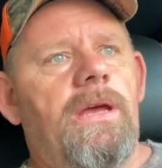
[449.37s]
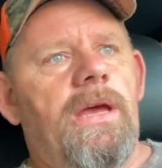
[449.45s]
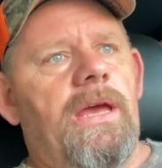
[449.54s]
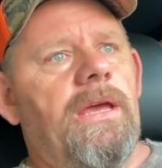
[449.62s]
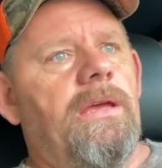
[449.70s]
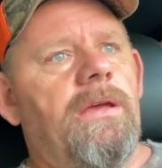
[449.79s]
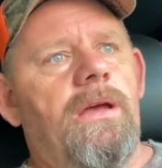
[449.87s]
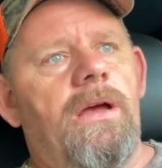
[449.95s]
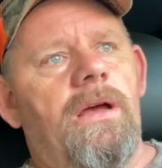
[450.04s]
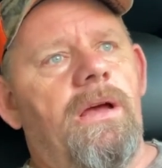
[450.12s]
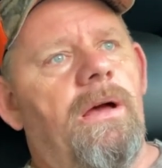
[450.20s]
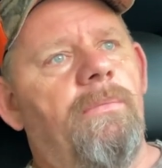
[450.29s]
hey,
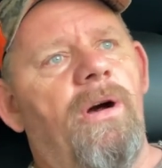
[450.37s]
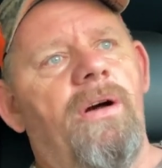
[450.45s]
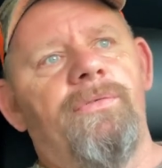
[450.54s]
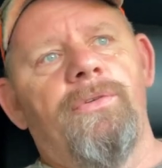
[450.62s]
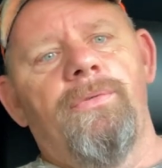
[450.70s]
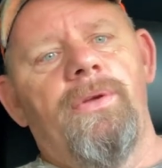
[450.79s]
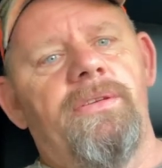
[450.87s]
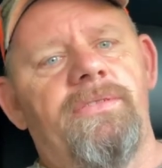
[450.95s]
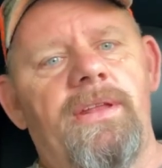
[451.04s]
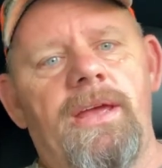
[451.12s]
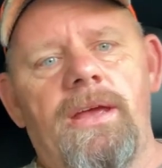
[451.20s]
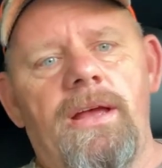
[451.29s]
I'm off for the rest
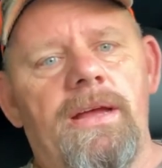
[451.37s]
of the day.